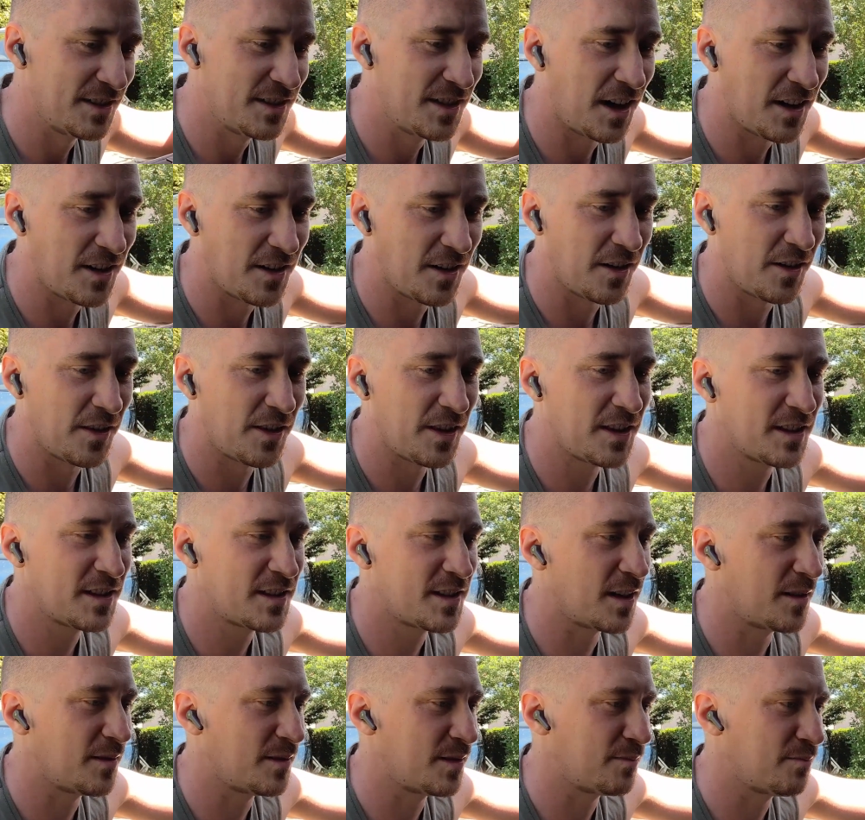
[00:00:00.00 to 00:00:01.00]
I don't know, I think it's
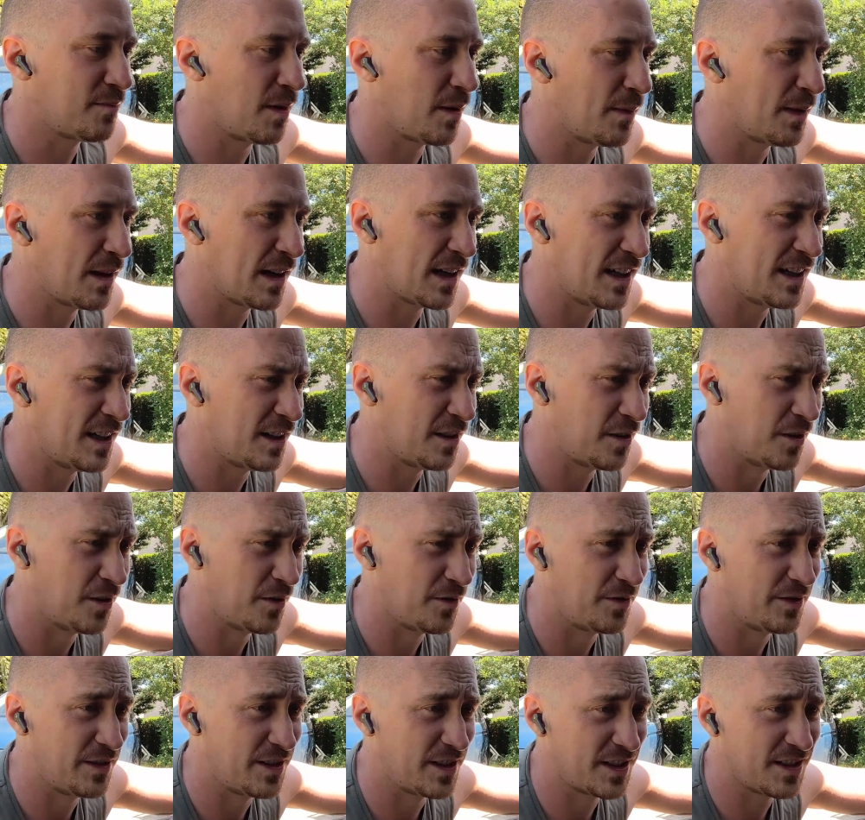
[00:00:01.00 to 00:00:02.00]
time to maybe clean it
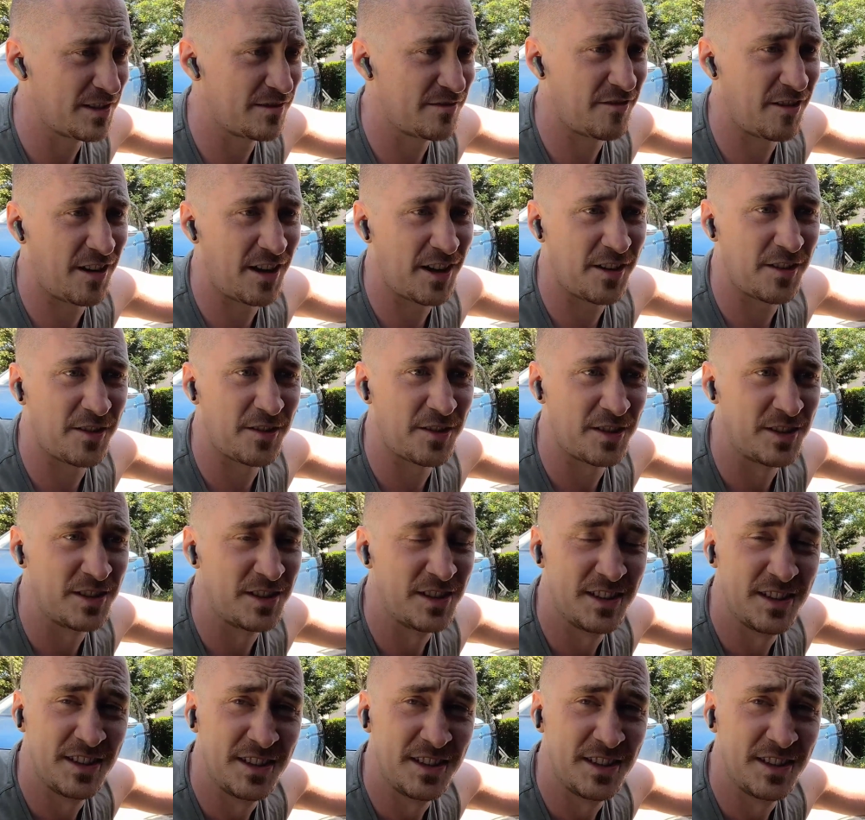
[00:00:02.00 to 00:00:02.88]
off and just crack on.